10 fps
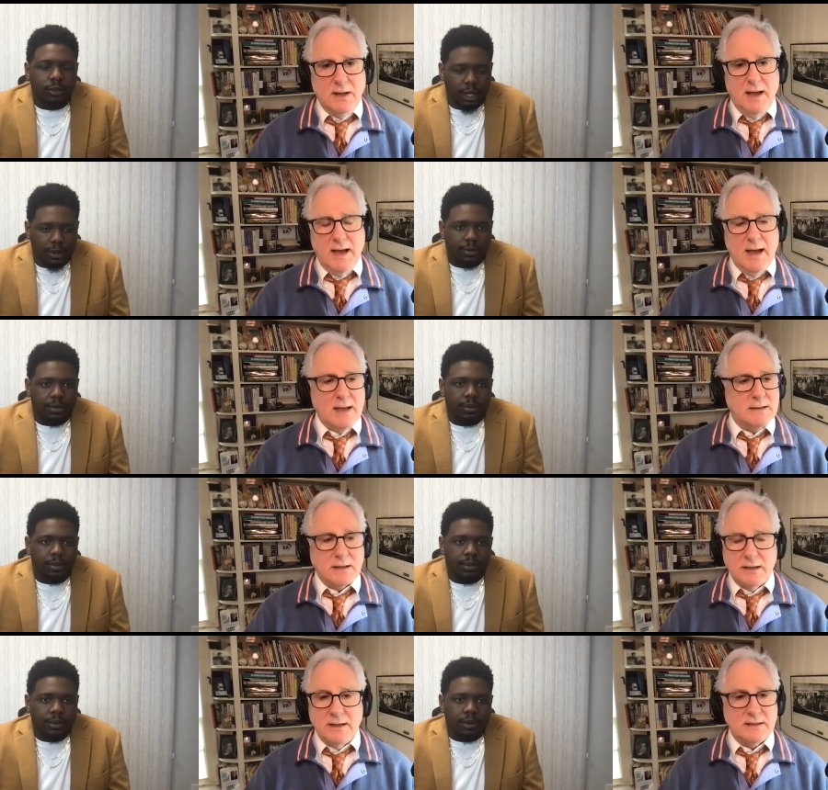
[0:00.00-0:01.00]
Speaker 1: Yep.
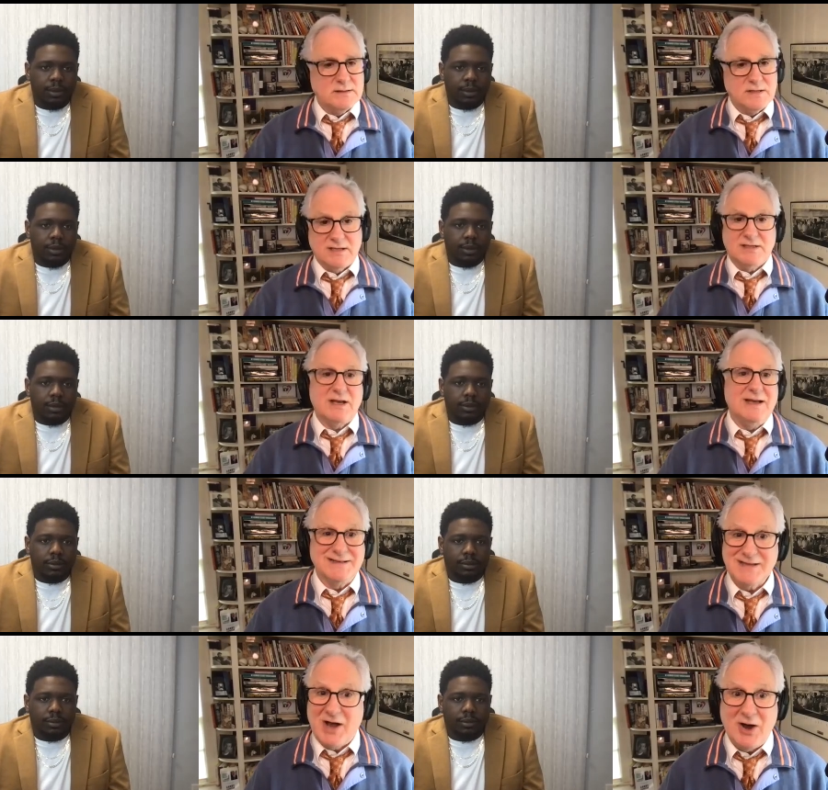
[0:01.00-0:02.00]
And it just
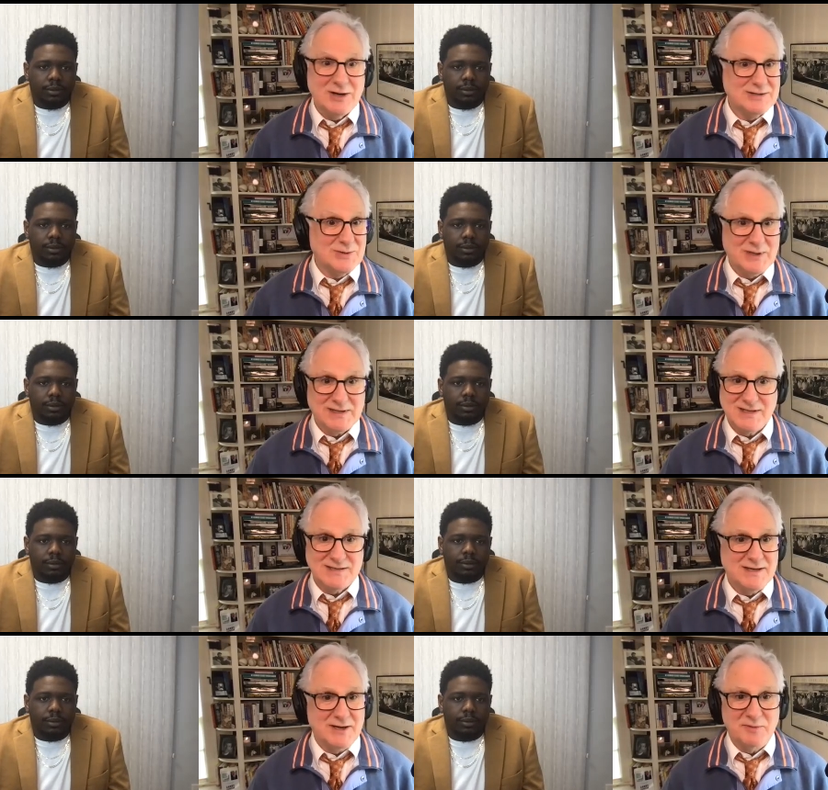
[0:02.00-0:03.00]
is hard to
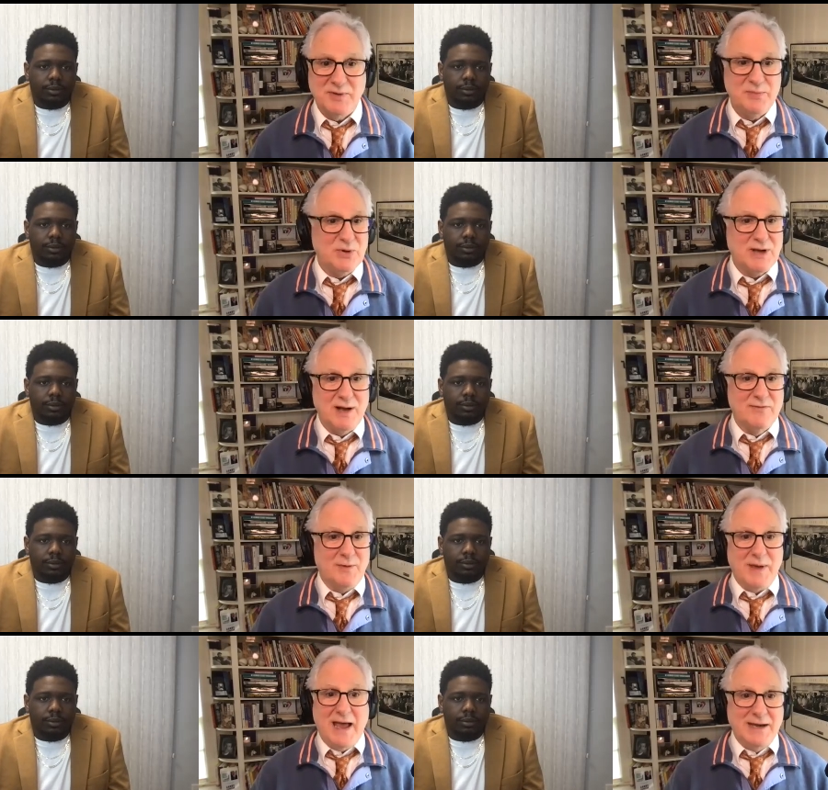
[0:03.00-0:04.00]
exist here. People come
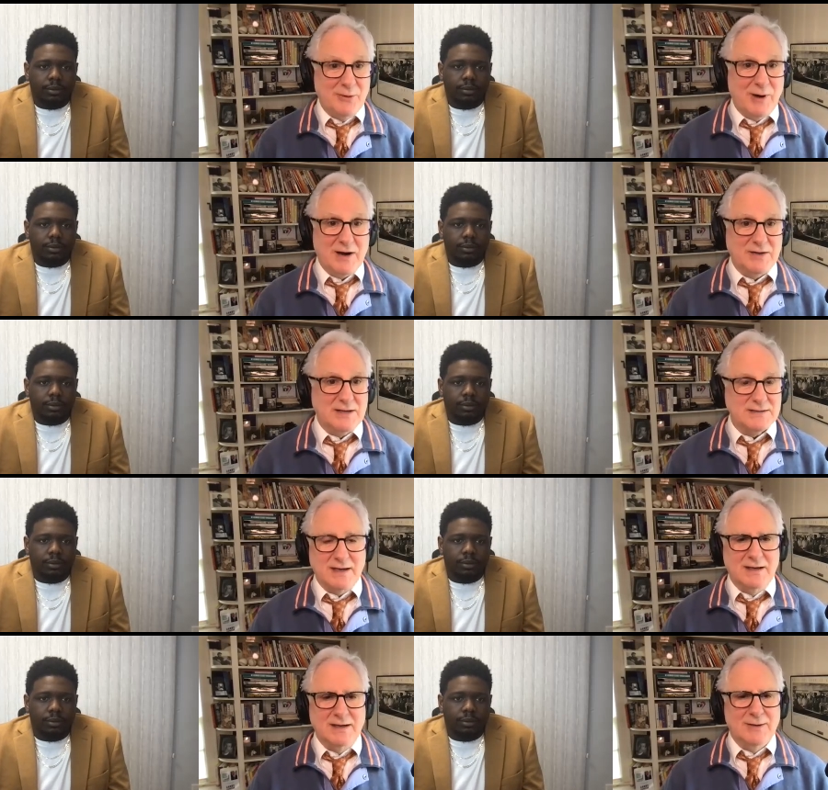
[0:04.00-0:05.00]
from anywhere and they
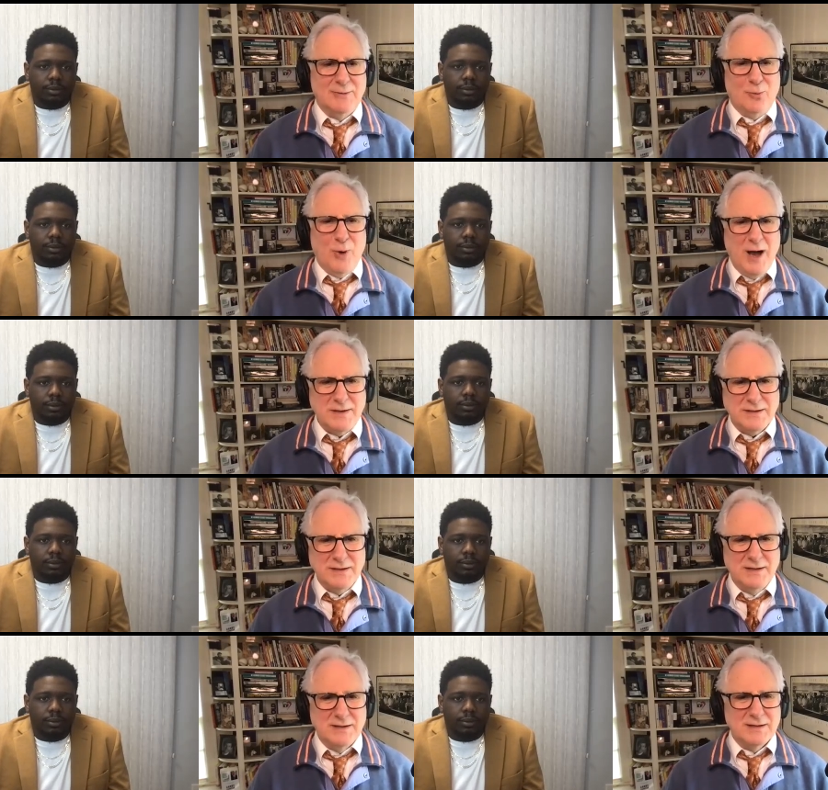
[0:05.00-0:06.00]
say, what?